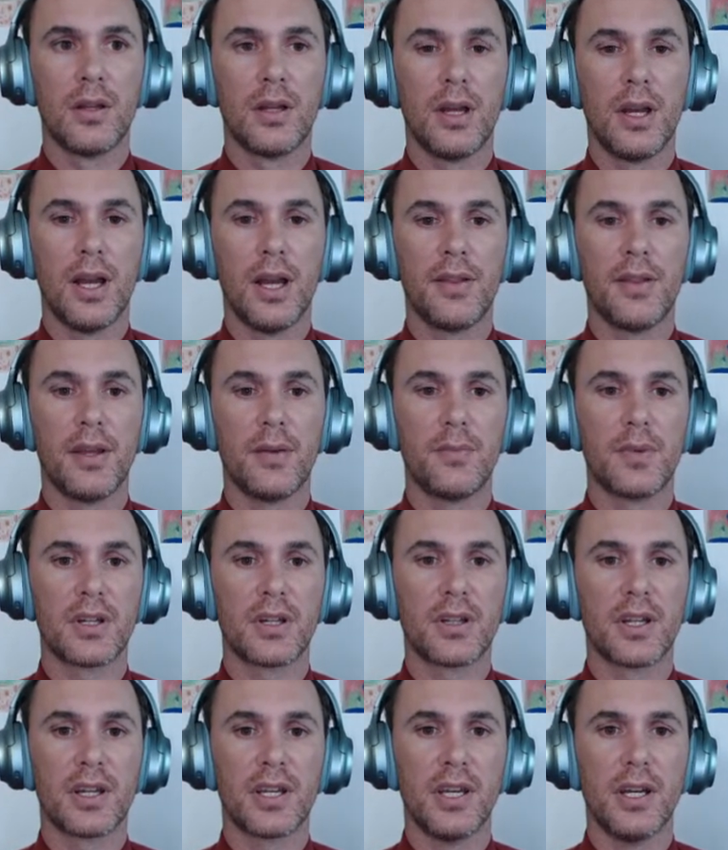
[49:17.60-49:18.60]
and then we
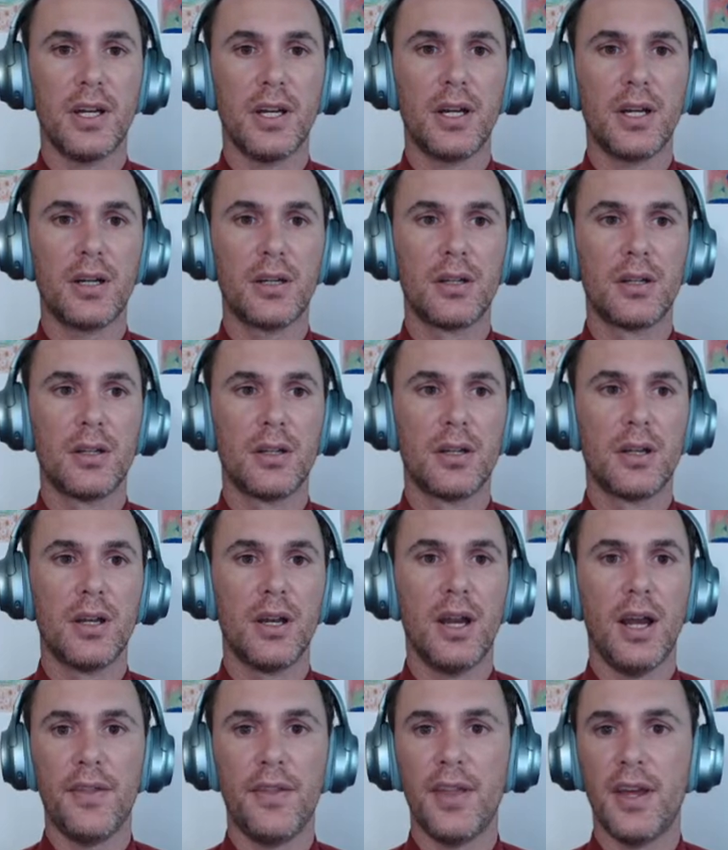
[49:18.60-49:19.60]
click here,
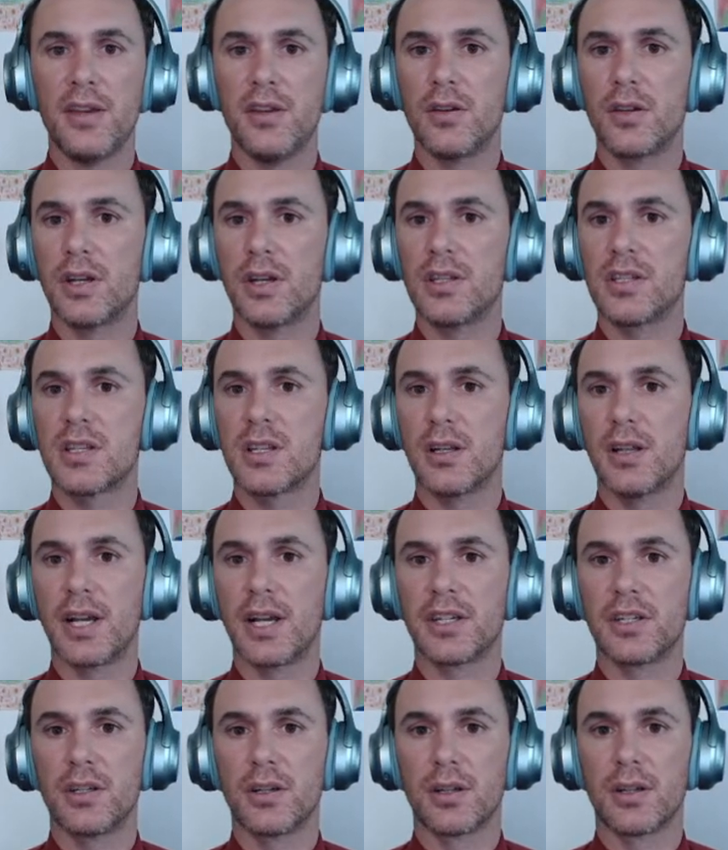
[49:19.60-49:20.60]
and then you can
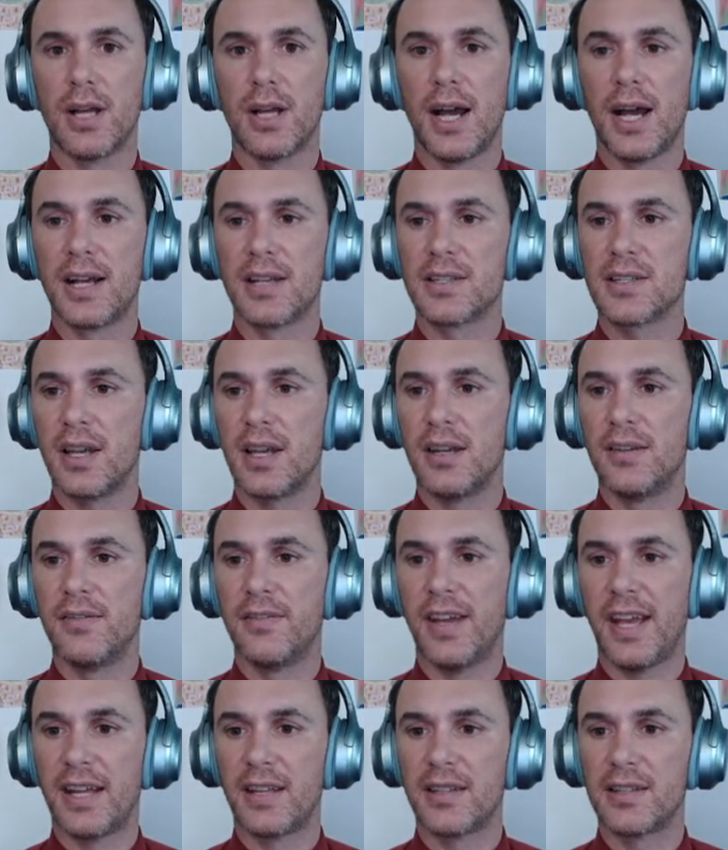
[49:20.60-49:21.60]
select your class,
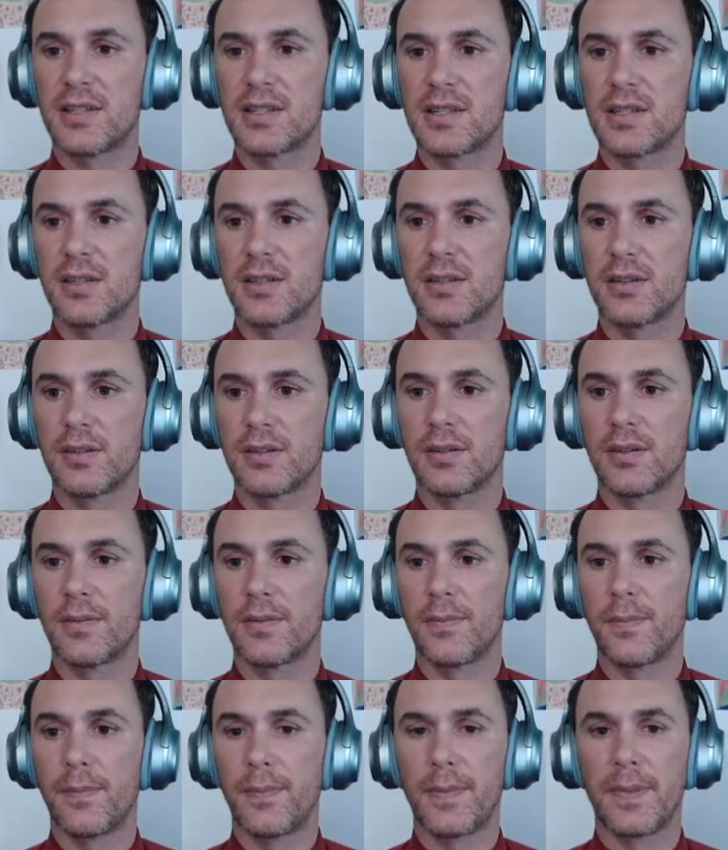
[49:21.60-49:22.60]
advanced,
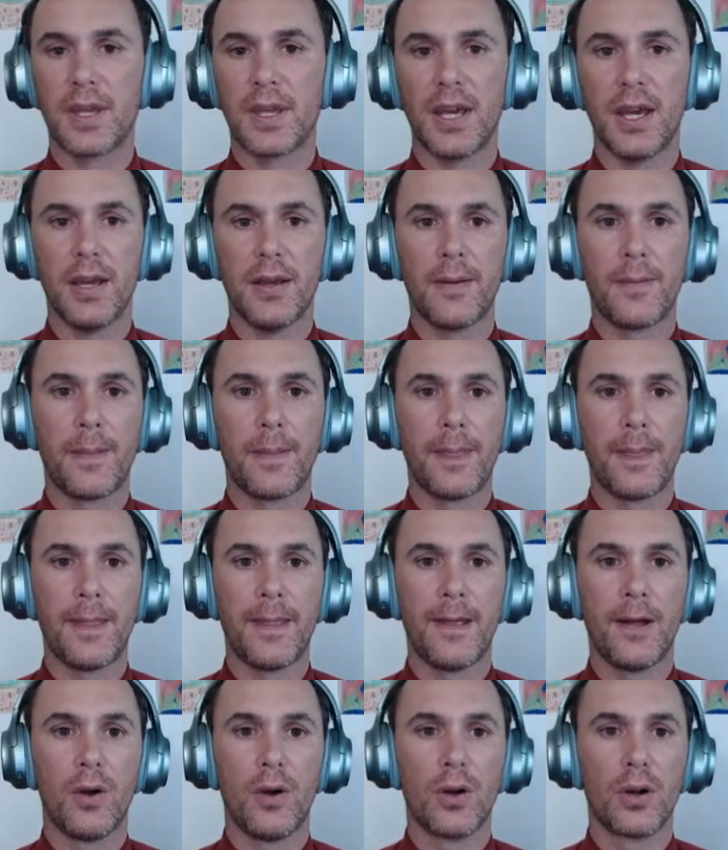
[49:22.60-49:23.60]
okay,
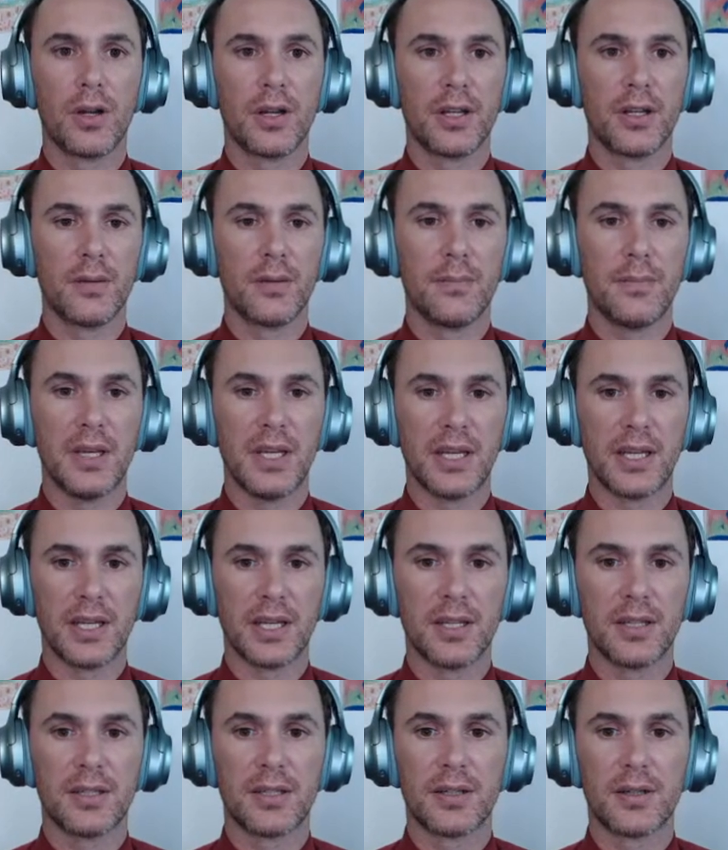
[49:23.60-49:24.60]
or intermediate.